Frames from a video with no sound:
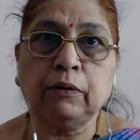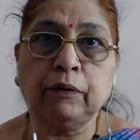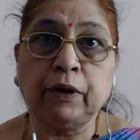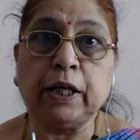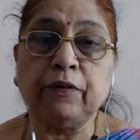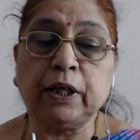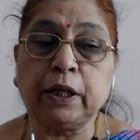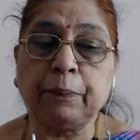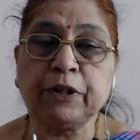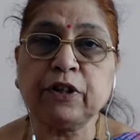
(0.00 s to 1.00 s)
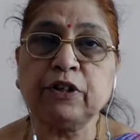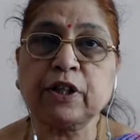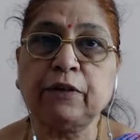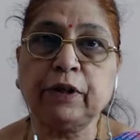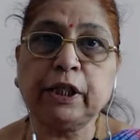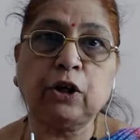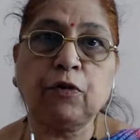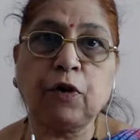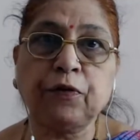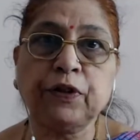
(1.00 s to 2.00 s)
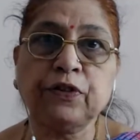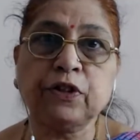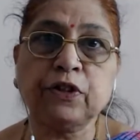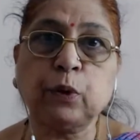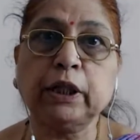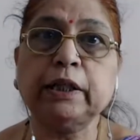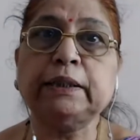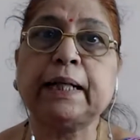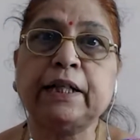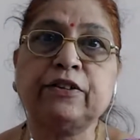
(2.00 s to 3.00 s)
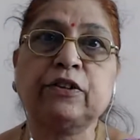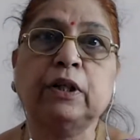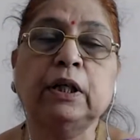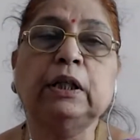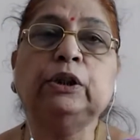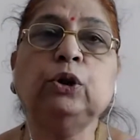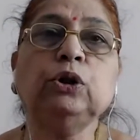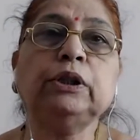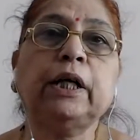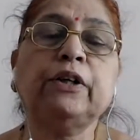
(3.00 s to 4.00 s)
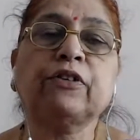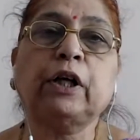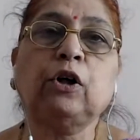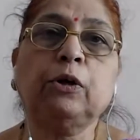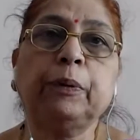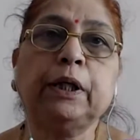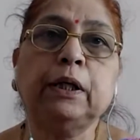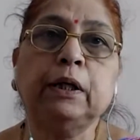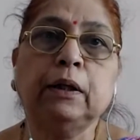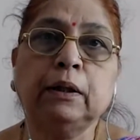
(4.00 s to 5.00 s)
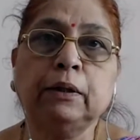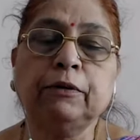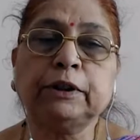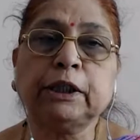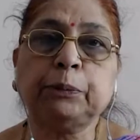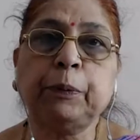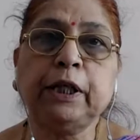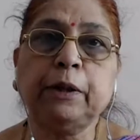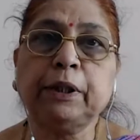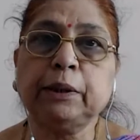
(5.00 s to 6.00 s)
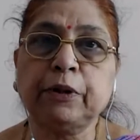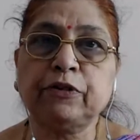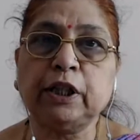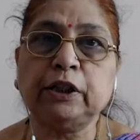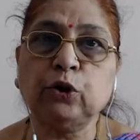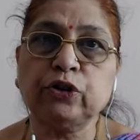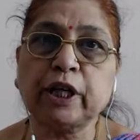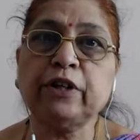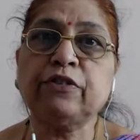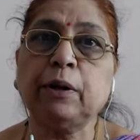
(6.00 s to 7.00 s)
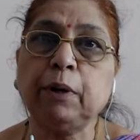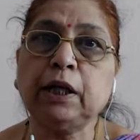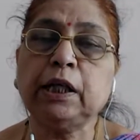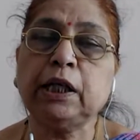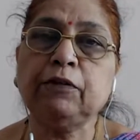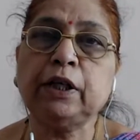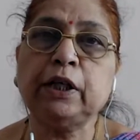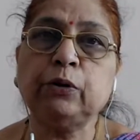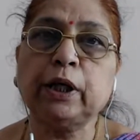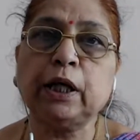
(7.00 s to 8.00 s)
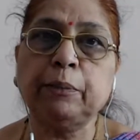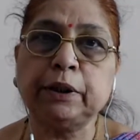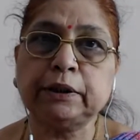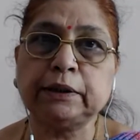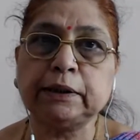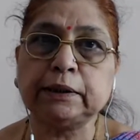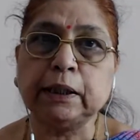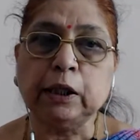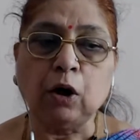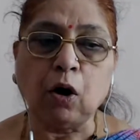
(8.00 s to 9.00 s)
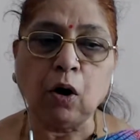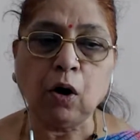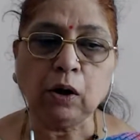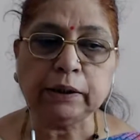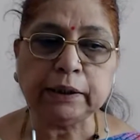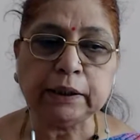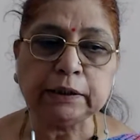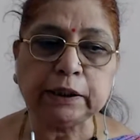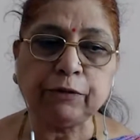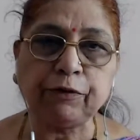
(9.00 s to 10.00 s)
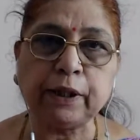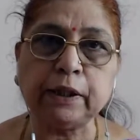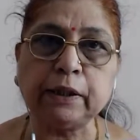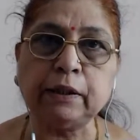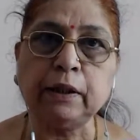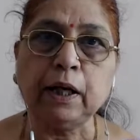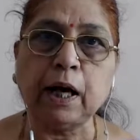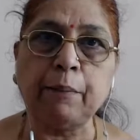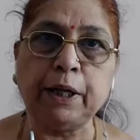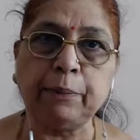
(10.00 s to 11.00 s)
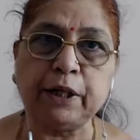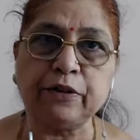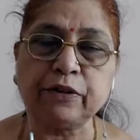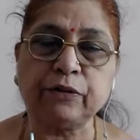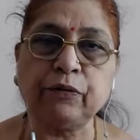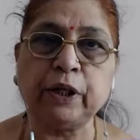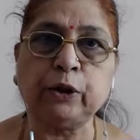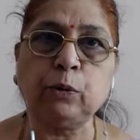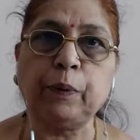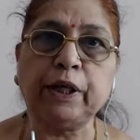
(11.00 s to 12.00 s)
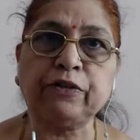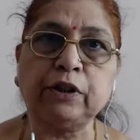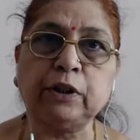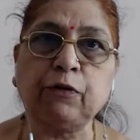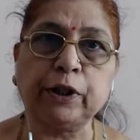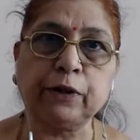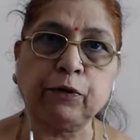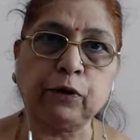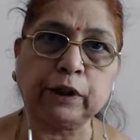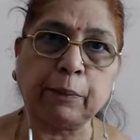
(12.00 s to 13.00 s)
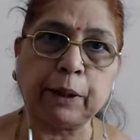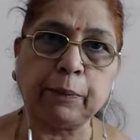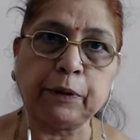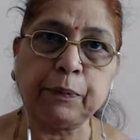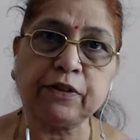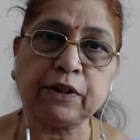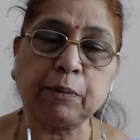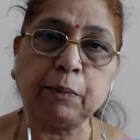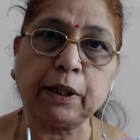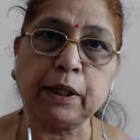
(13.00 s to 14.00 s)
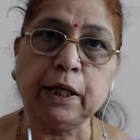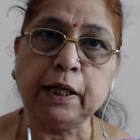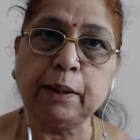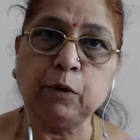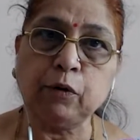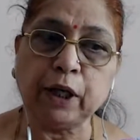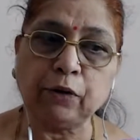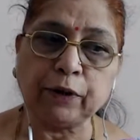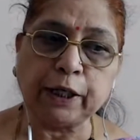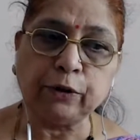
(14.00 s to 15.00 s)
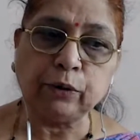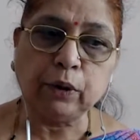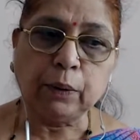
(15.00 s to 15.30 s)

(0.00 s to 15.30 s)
whenever a person is convicted of offenses, what are his rights? Those rights cannot be suspended by the president. Those rights remain even during emergencies. All these different amendments took place in the 44th Amendment. Please remember, removing of right to